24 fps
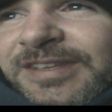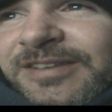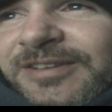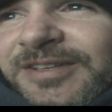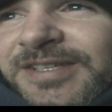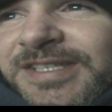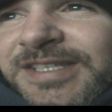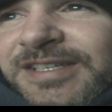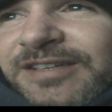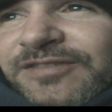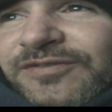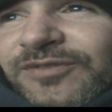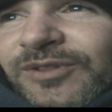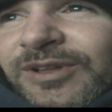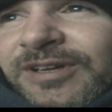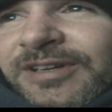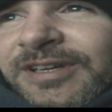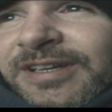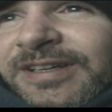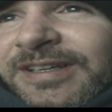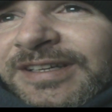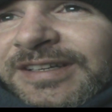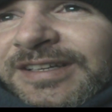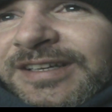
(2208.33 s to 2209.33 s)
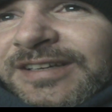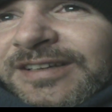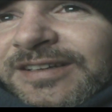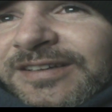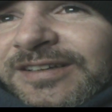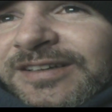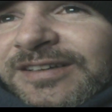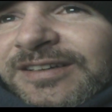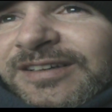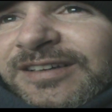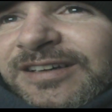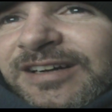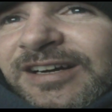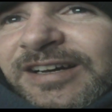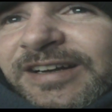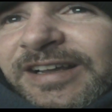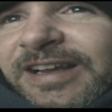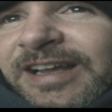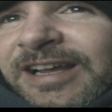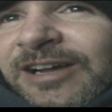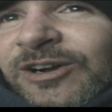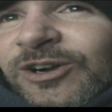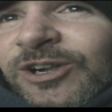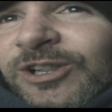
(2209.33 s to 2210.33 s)
You know, stuff like how to
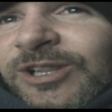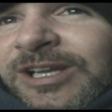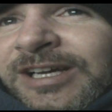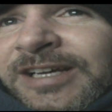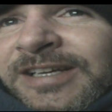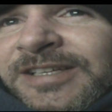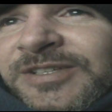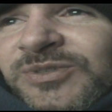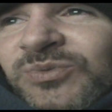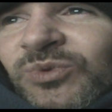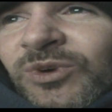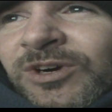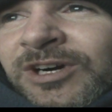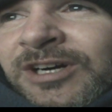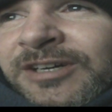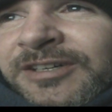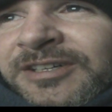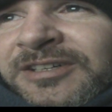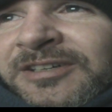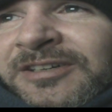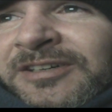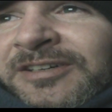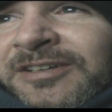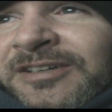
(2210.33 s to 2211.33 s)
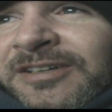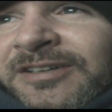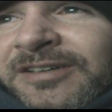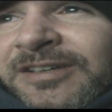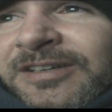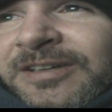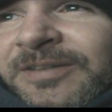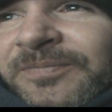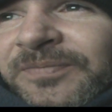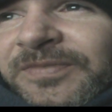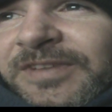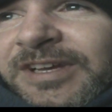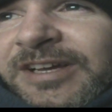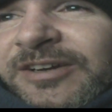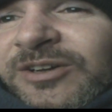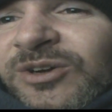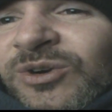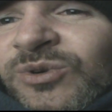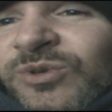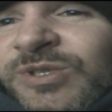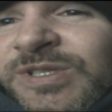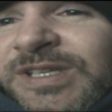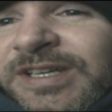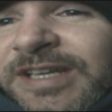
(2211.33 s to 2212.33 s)
alkalize water, how to
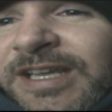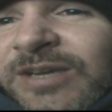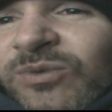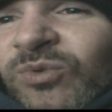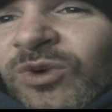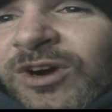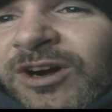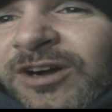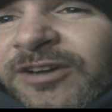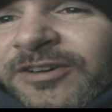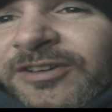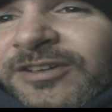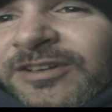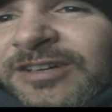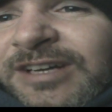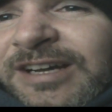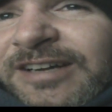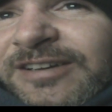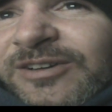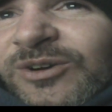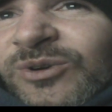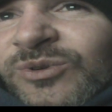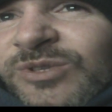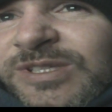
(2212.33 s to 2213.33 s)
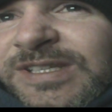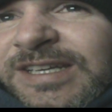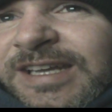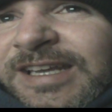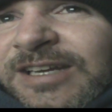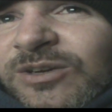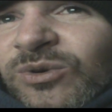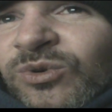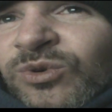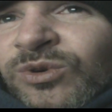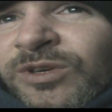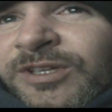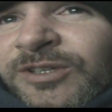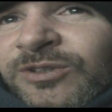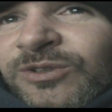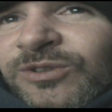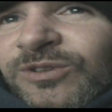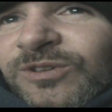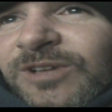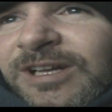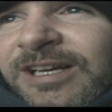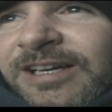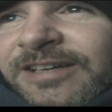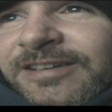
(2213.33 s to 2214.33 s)
ozonate water, how to ozonate
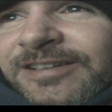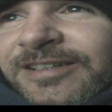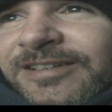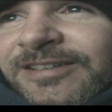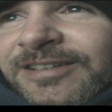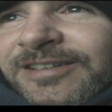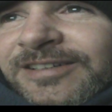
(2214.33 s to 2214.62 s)
oil, how